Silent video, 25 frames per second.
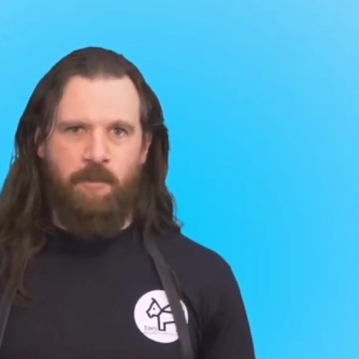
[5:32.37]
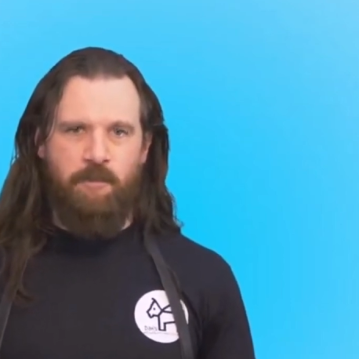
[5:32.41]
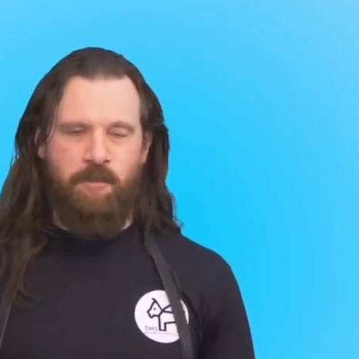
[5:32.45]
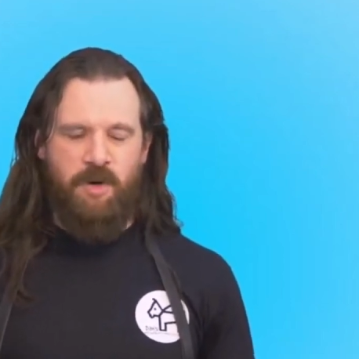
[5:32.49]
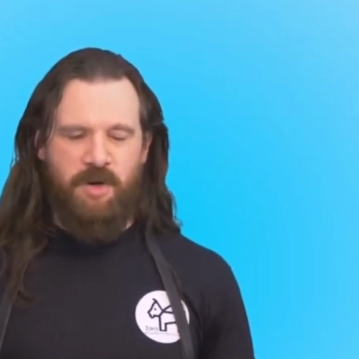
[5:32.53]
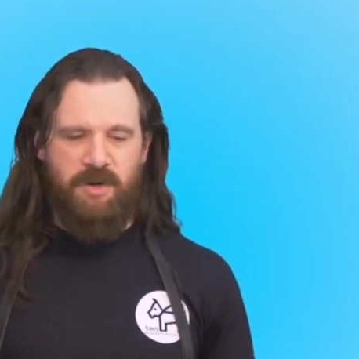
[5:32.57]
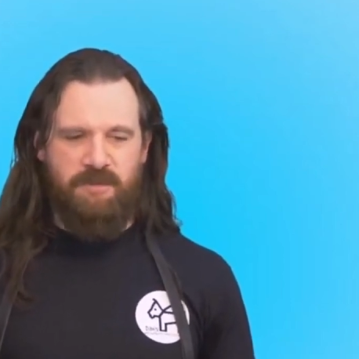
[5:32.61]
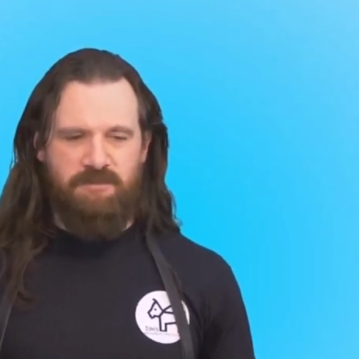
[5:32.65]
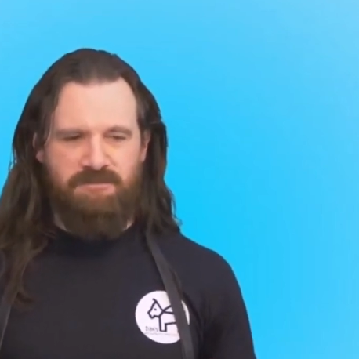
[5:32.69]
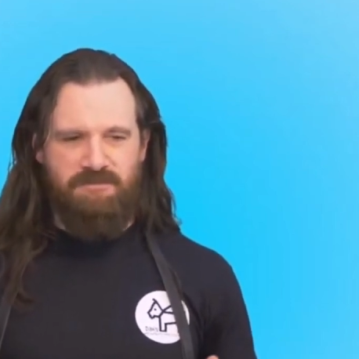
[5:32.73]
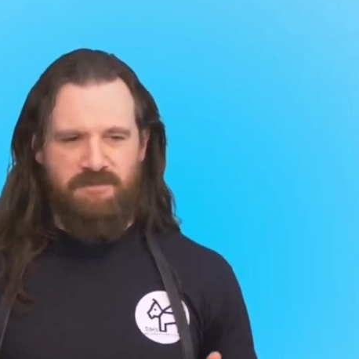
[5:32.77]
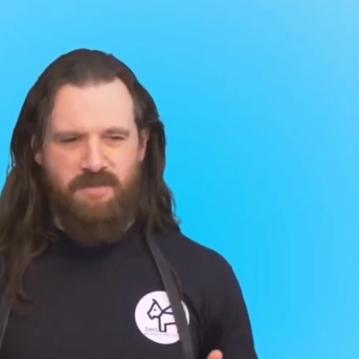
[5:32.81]

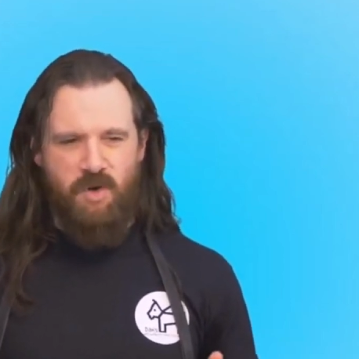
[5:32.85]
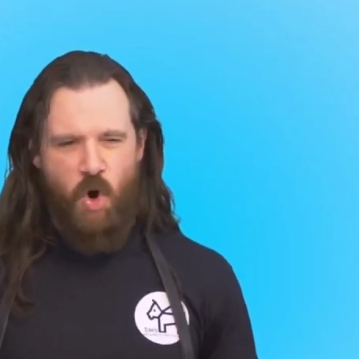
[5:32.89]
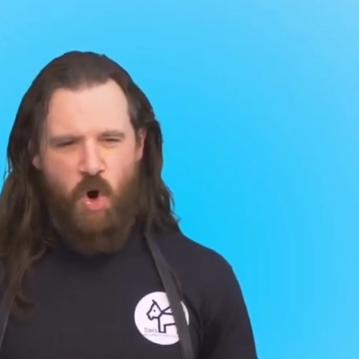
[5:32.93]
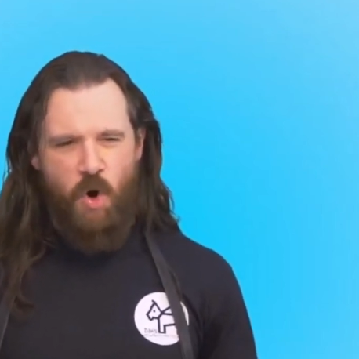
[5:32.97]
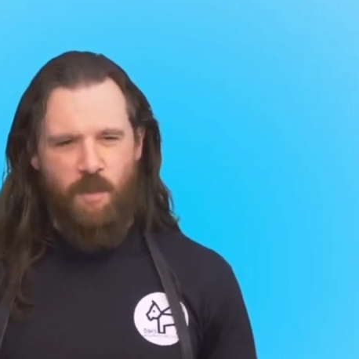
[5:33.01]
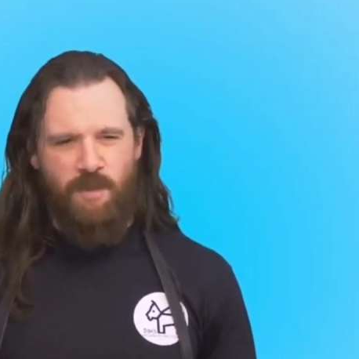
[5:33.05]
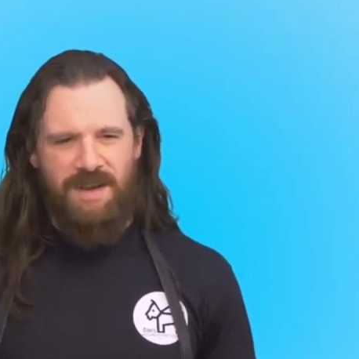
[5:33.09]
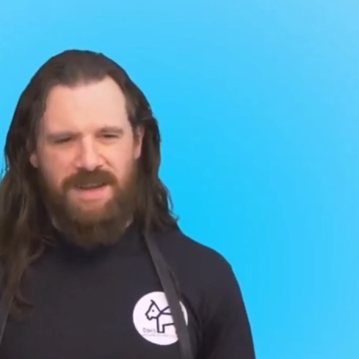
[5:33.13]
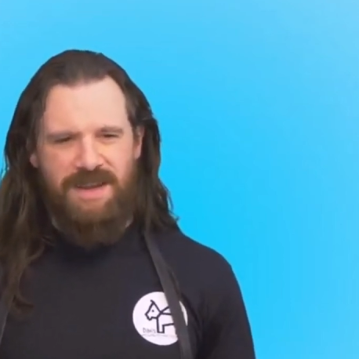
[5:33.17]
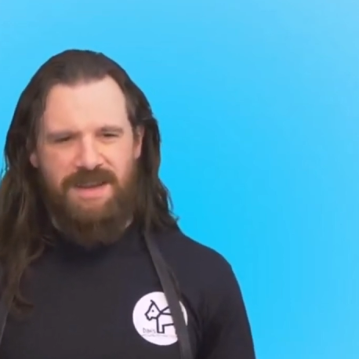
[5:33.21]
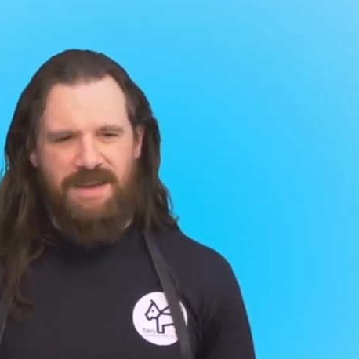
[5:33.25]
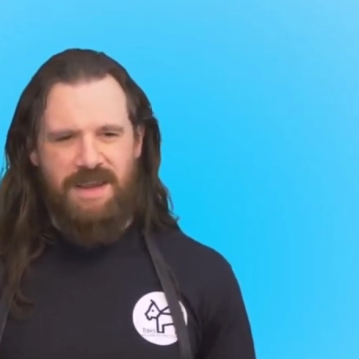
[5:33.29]
but
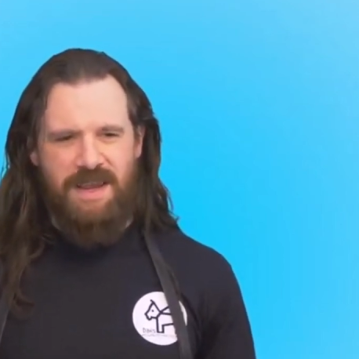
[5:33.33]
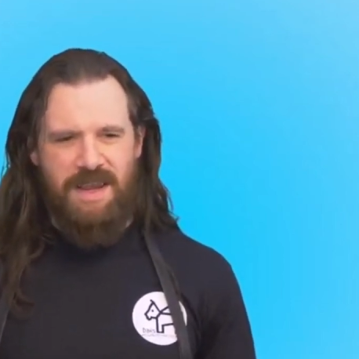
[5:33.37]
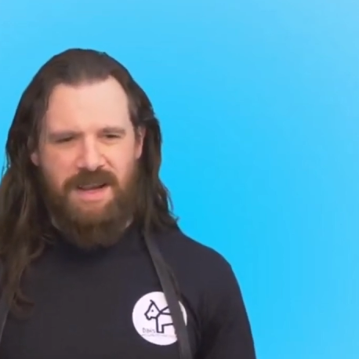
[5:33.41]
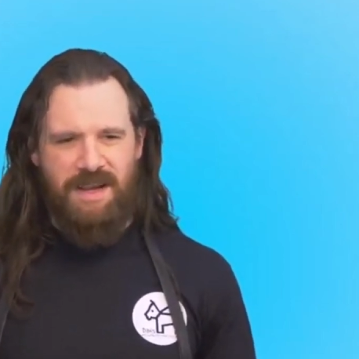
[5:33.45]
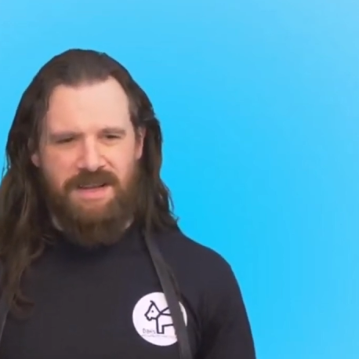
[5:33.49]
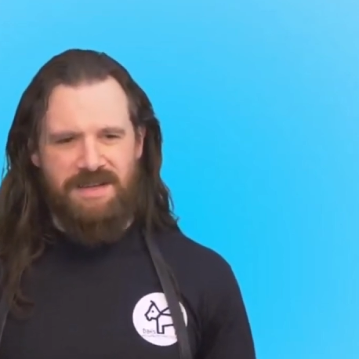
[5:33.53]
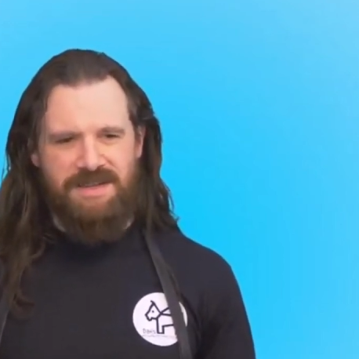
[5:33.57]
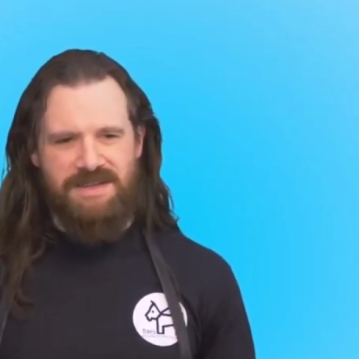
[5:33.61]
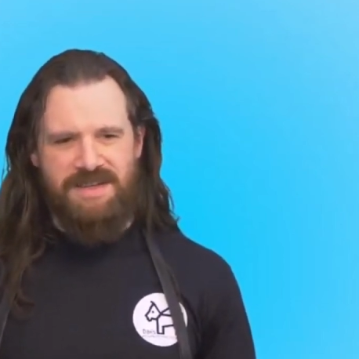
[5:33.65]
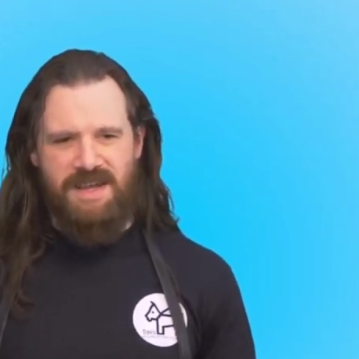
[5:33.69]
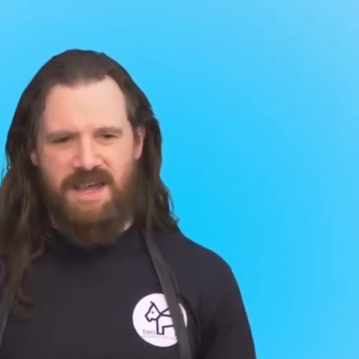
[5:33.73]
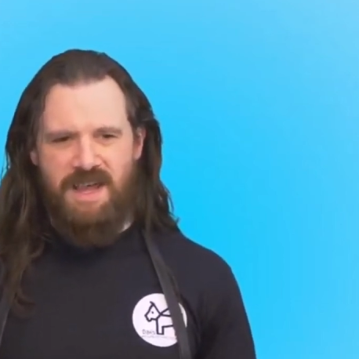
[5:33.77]
normally it
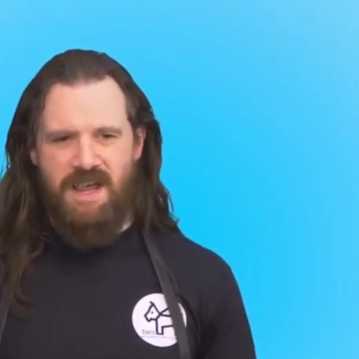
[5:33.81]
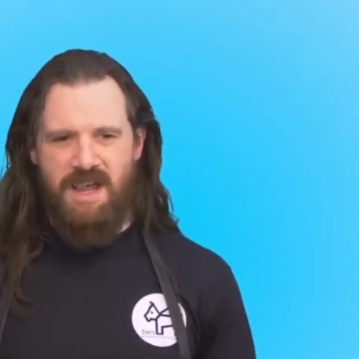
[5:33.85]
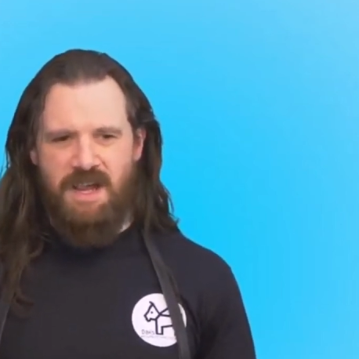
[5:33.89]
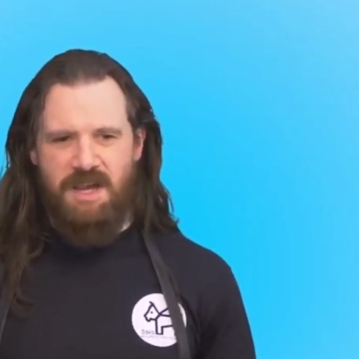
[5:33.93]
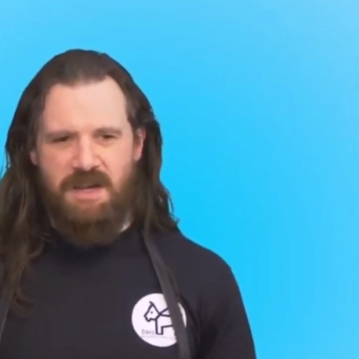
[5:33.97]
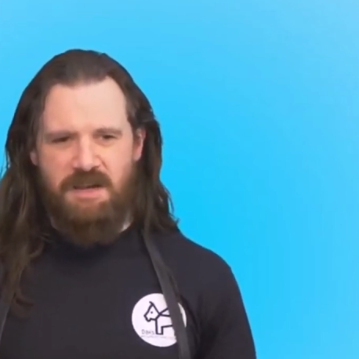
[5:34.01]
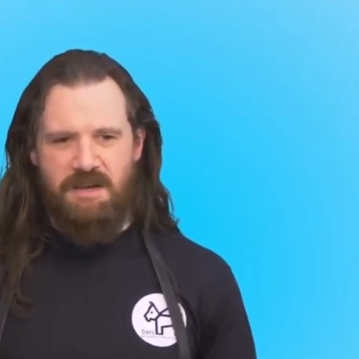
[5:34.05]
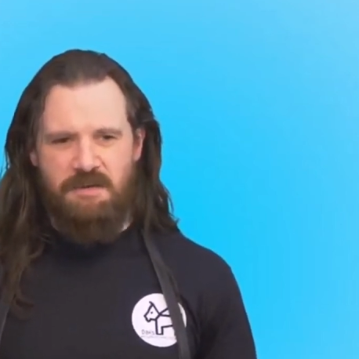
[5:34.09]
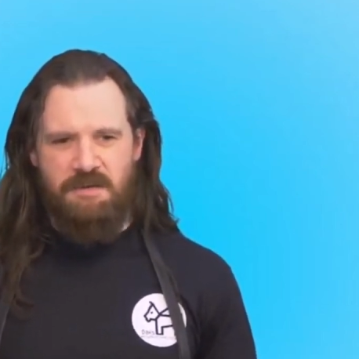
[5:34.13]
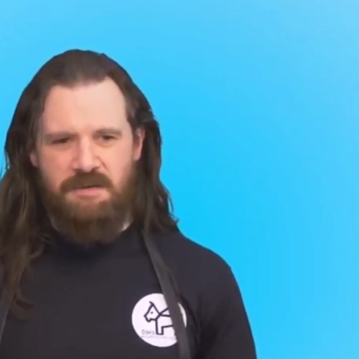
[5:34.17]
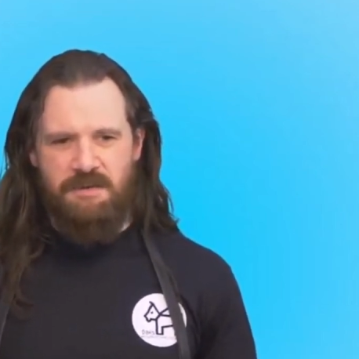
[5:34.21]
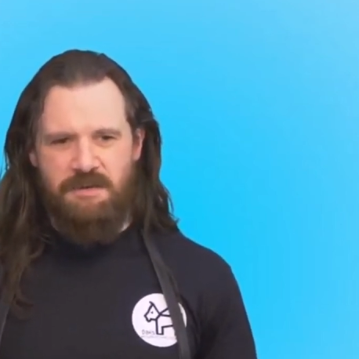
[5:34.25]
can take